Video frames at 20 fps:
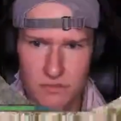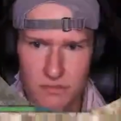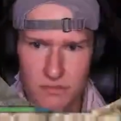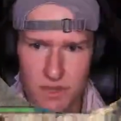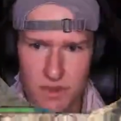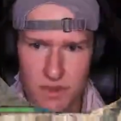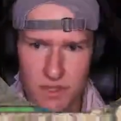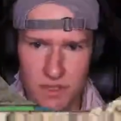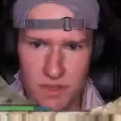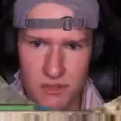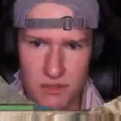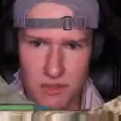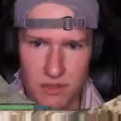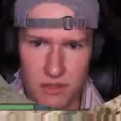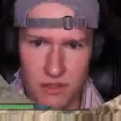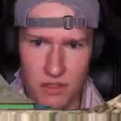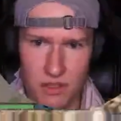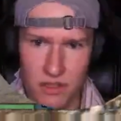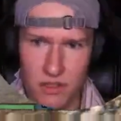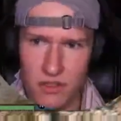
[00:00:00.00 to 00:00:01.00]
There's our
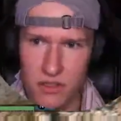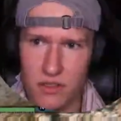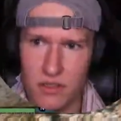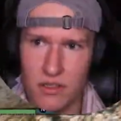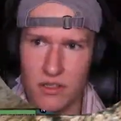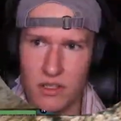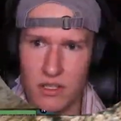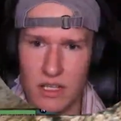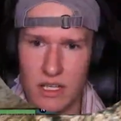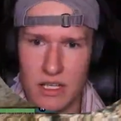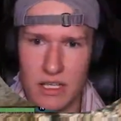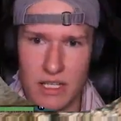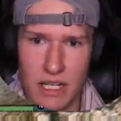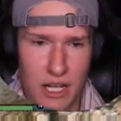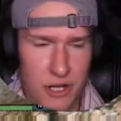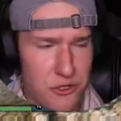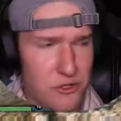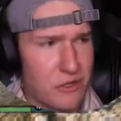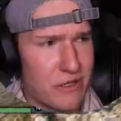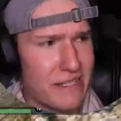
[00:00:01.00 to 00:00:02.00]
car. And
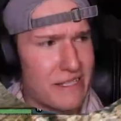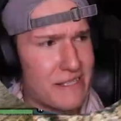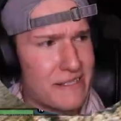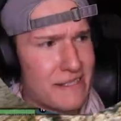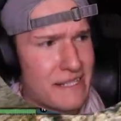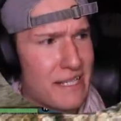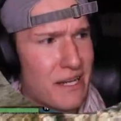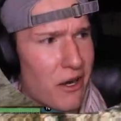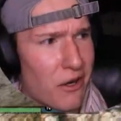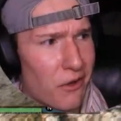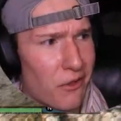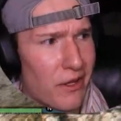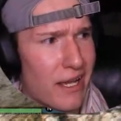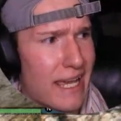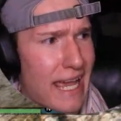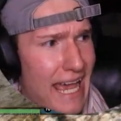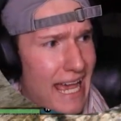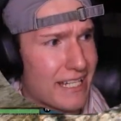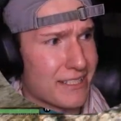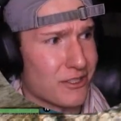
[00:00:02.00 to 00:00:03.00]
as you can see, our light
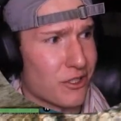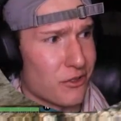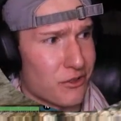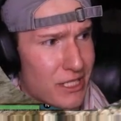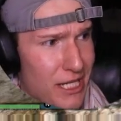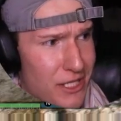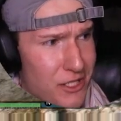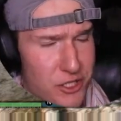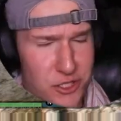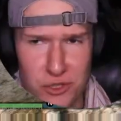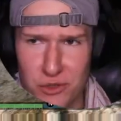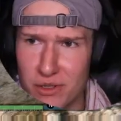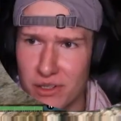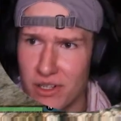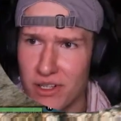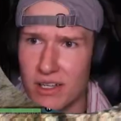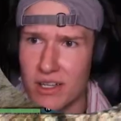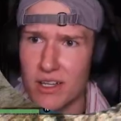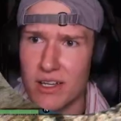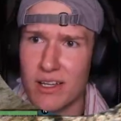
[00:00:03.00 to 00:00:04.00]
has our texture.
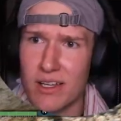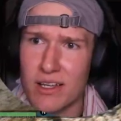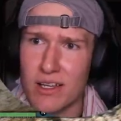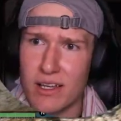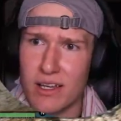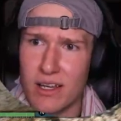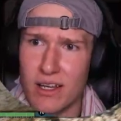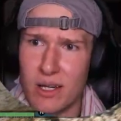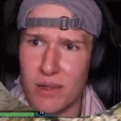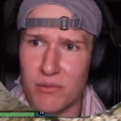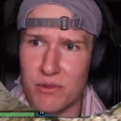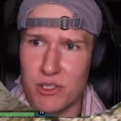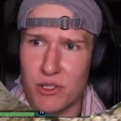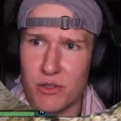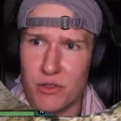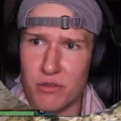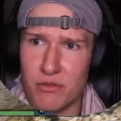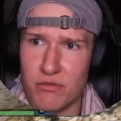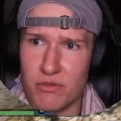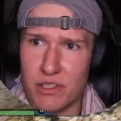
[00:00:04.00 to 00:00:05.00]
If we go
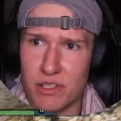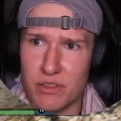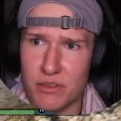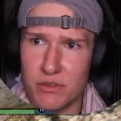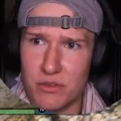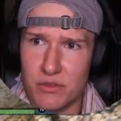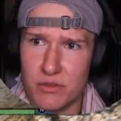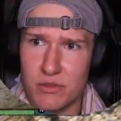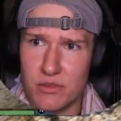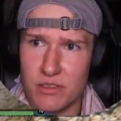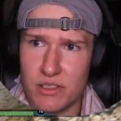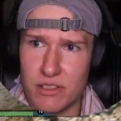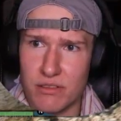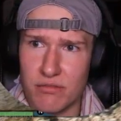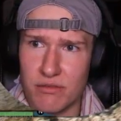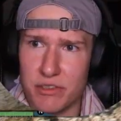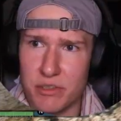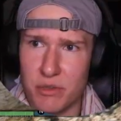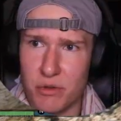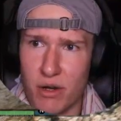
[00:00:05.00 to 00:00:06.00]
to vehicle and then
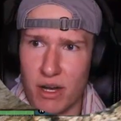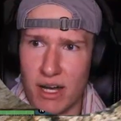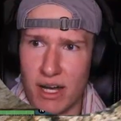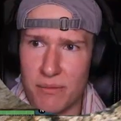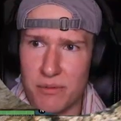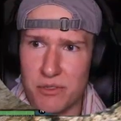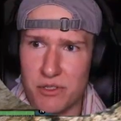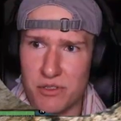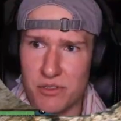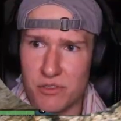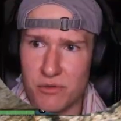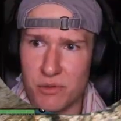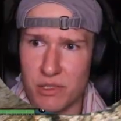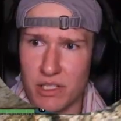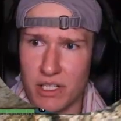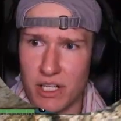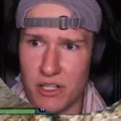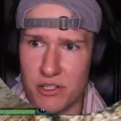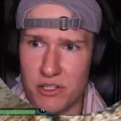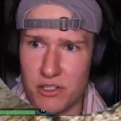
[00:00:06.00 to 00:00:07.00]
vehicle options, we can
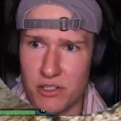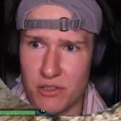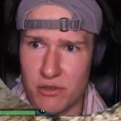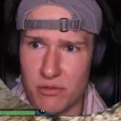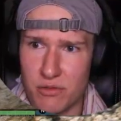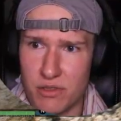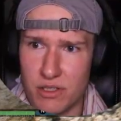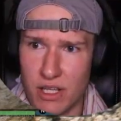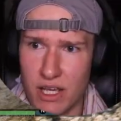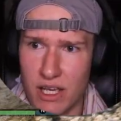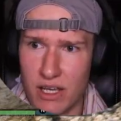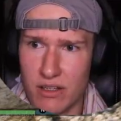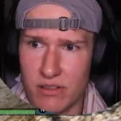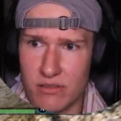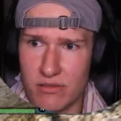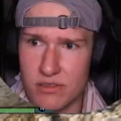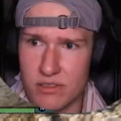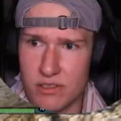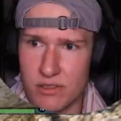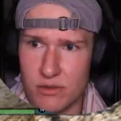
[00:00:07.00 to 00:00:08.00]
actually go
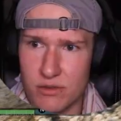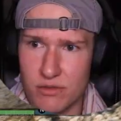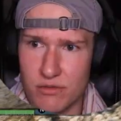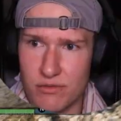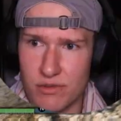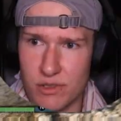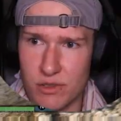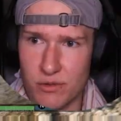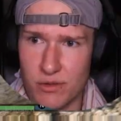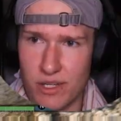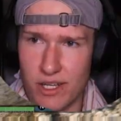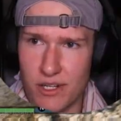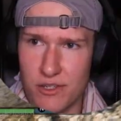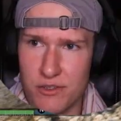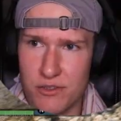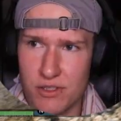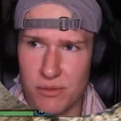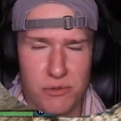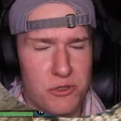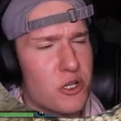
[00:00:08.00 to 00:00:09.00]
down to vehicle
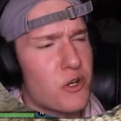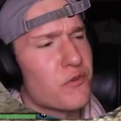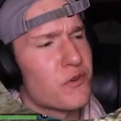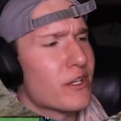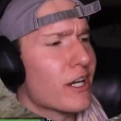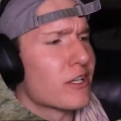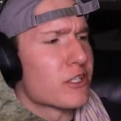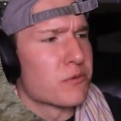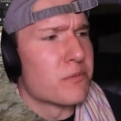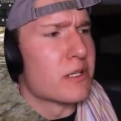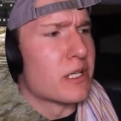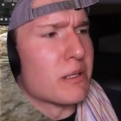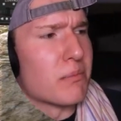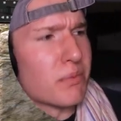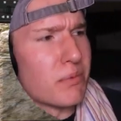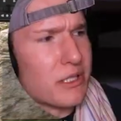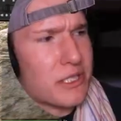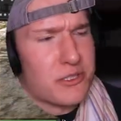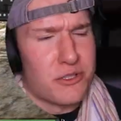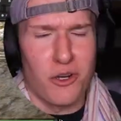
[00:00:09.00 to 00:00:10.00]
extras. I'm sure if you guys are making
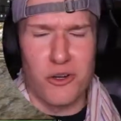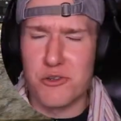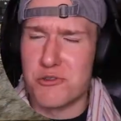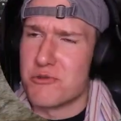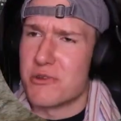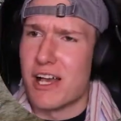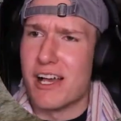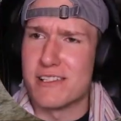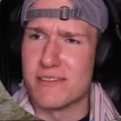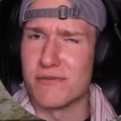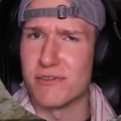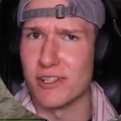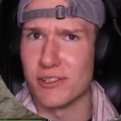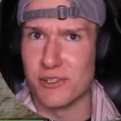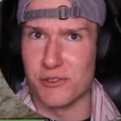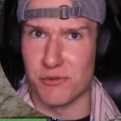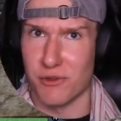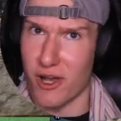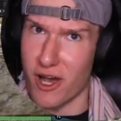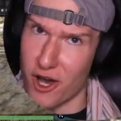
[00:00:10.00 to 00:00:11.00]
police cars, you guys have done this
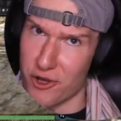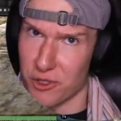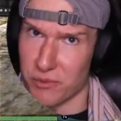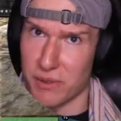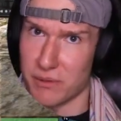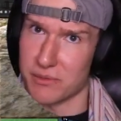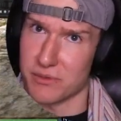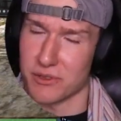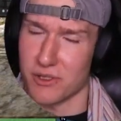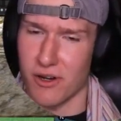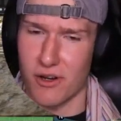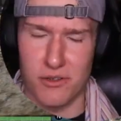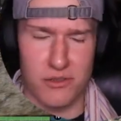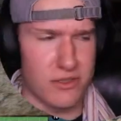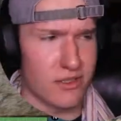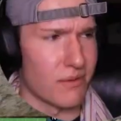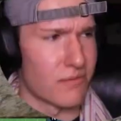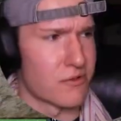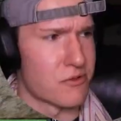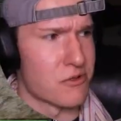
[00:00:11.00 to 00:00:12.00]
with other people's cars.
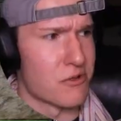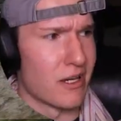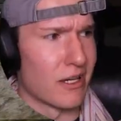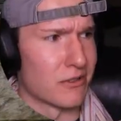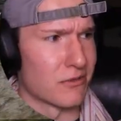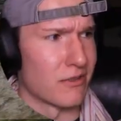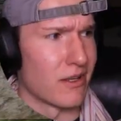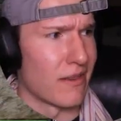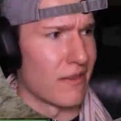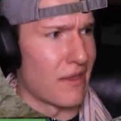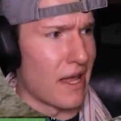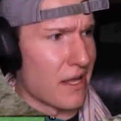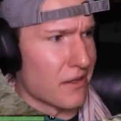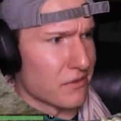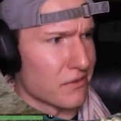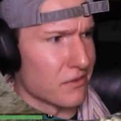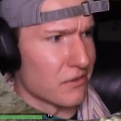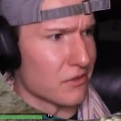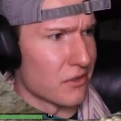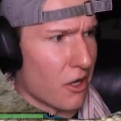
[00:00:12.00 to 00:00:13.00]
I'm sure you guys are not that
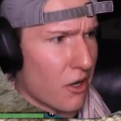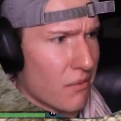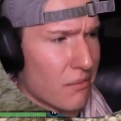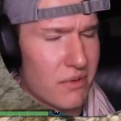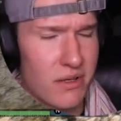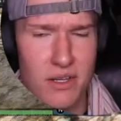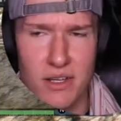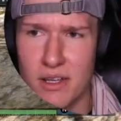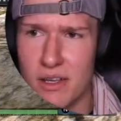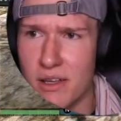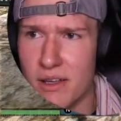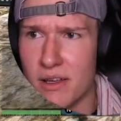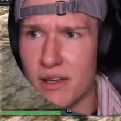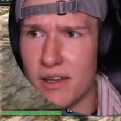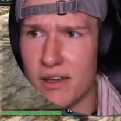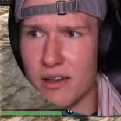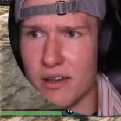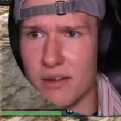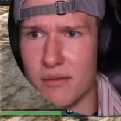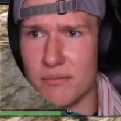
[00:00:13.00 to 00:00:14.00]
dumb.
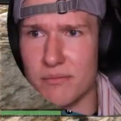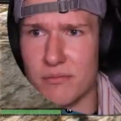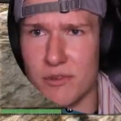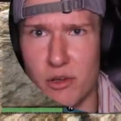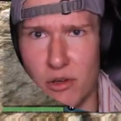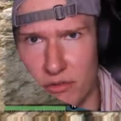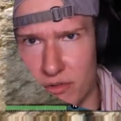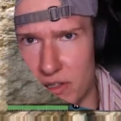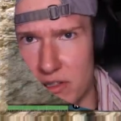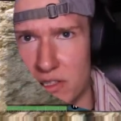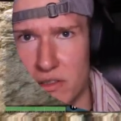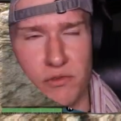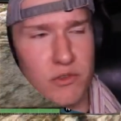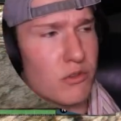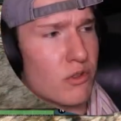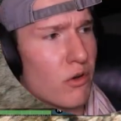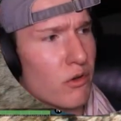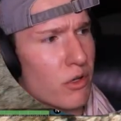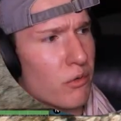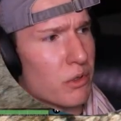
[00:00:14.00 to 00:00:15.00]
No offense if you
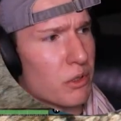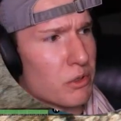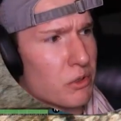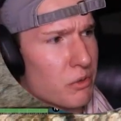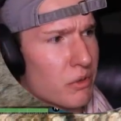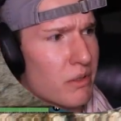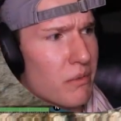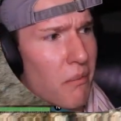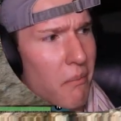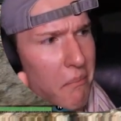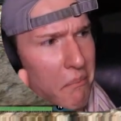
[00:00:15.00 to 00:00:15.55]
don't know what you're doing.